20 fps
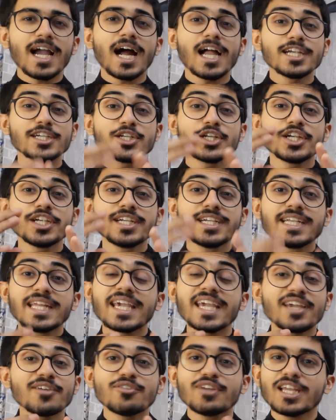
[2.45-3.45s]
and
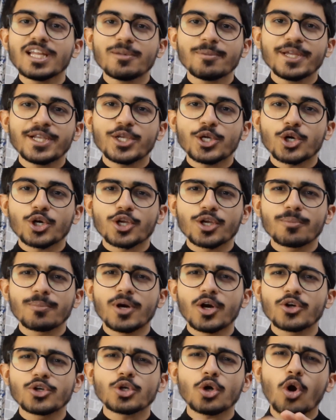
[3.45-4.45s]
today we'll be talking
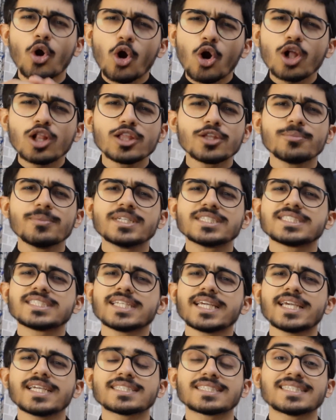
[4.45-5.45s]
about all the
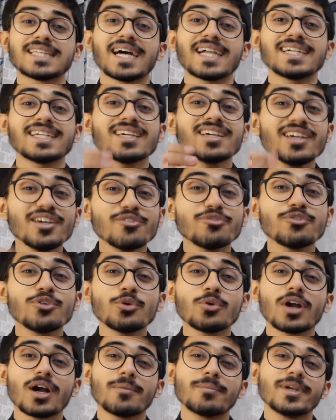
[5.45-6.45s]
mistakes that if
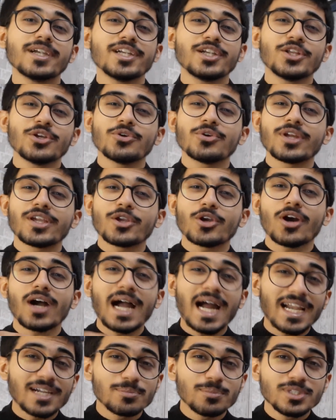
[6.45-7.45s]
you commit during your
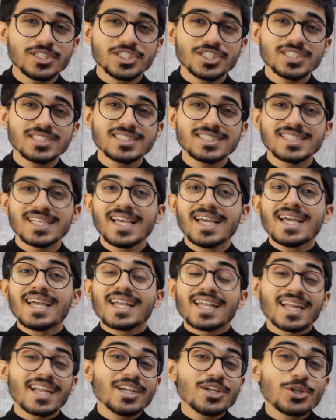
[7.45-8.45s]
admissions
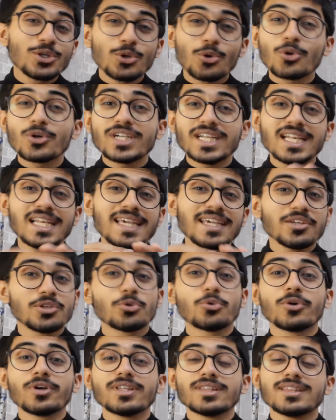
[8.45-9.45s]
can totally
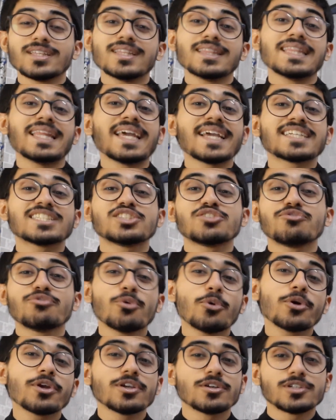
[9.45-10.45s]
ruin the next
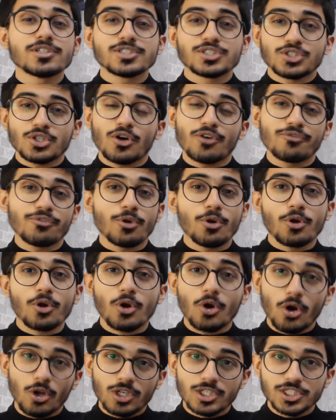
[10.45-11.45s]
4 years of your
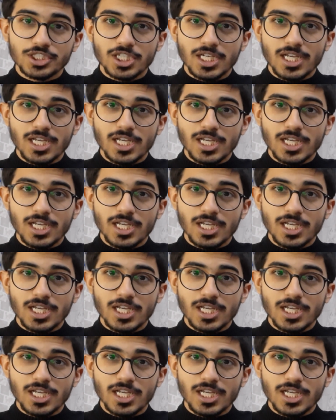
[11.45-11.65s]
college